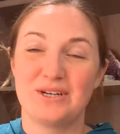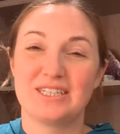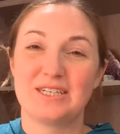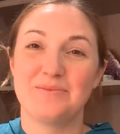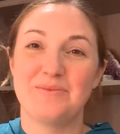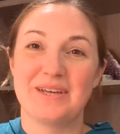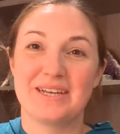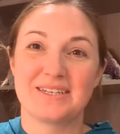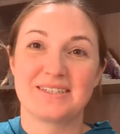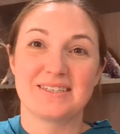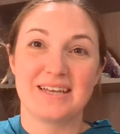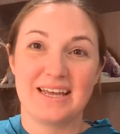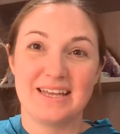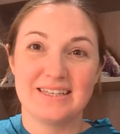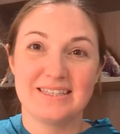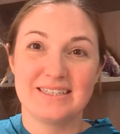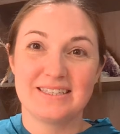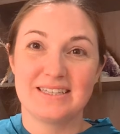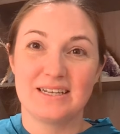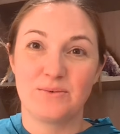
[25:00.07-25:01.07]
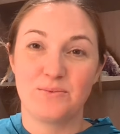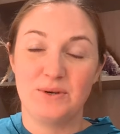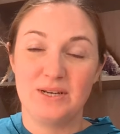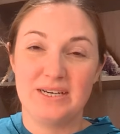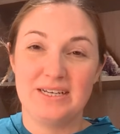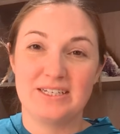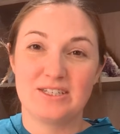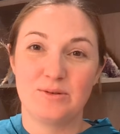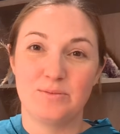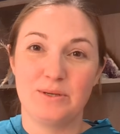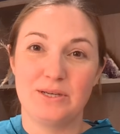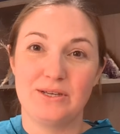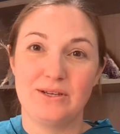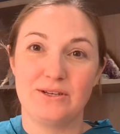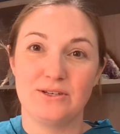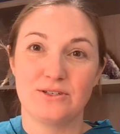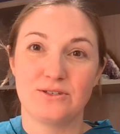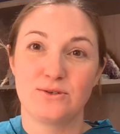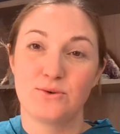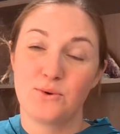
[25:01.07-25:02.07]
it to make sense, then we need to
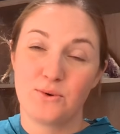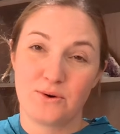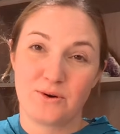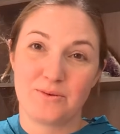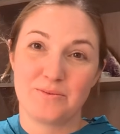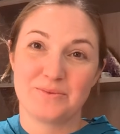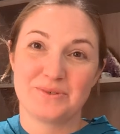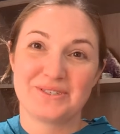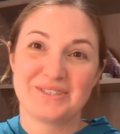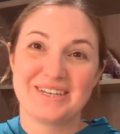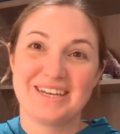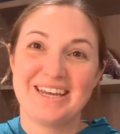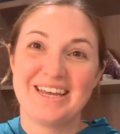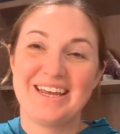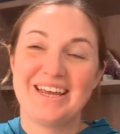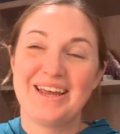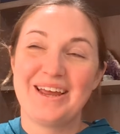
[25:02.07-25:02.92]
be storms.